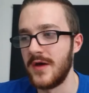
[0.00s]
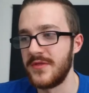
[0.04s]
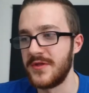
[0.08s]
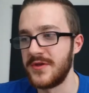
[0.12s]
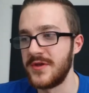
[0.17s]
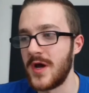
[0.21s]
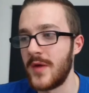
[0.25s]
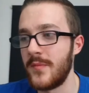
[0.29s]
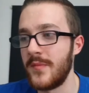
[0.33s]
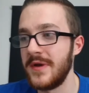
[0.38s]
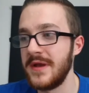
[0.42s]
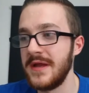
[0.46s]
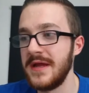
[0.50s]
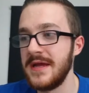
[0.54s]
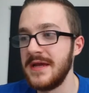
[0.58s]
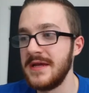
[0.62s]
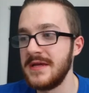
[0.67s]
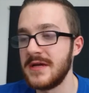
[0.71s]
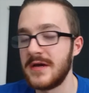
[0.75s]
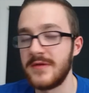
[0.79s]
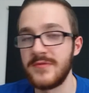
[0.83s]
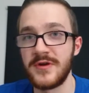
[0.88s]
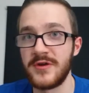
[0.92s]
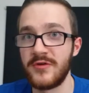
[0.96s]
the nominee,
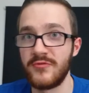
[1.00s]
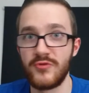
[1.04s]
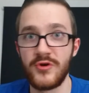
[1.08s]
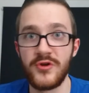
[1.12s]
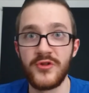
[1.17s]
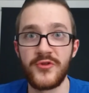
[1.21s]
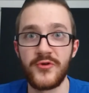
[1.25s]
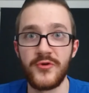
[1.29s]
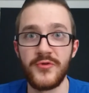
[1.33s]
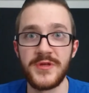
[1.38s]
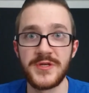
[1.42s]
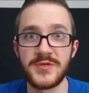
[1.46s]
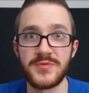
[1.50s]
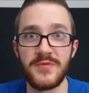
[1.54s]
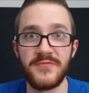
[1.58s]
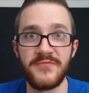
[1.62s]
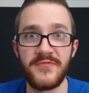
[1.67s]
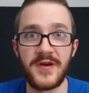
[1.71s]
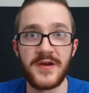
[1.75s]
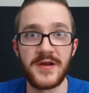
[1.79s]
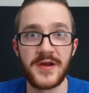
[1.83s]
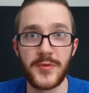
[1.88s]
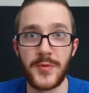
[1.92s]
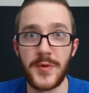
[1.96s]
I'm going to run through this one very
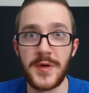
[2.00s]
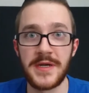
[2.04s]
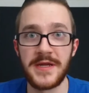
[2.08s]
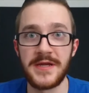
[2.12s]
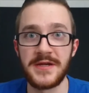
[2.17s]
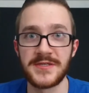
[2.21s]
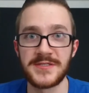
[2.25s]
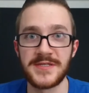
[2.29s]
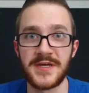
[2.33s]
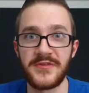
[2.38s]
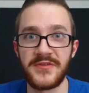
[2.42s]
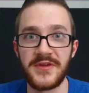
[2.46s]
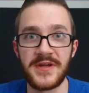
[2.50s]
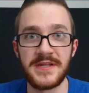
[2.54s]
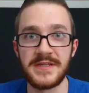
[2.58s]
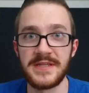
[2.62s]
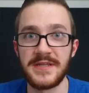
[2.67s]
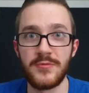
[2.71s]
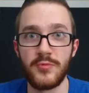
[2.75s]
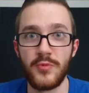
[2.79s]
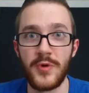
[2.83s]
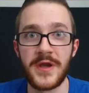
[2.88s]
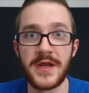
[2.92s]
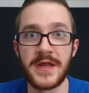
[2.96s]
quickly because I think the
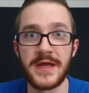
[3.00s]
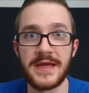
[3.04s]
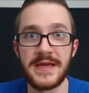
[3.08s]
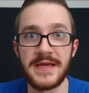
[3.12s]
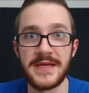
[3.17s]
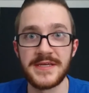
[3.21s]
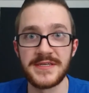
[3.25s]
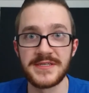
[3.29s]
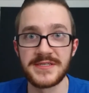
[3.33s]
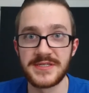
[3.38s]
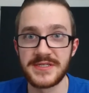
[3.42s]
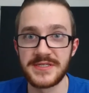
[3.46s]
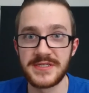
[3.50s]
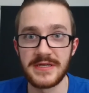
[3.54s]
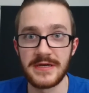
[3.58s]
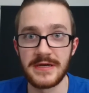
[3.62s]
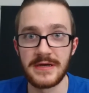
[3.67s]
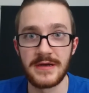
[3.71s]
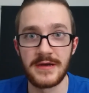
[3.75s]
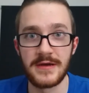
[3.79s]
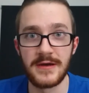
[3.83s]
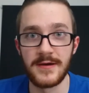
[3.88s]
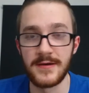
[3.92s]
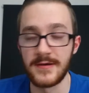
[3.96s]
winner is,
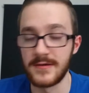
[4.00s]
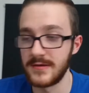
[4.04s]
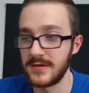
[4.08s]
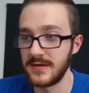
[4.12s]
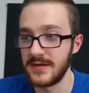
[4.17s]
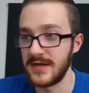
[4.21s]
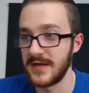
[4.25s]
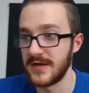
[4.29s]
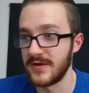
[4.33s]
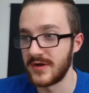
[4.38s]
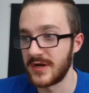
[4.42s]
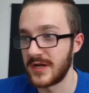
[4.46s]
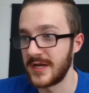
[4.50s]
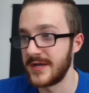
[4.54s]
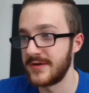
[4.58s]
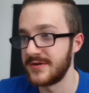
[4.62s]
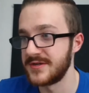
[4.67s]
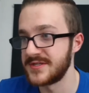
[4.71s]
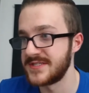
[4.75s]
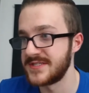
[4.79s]
uh, you know, clear as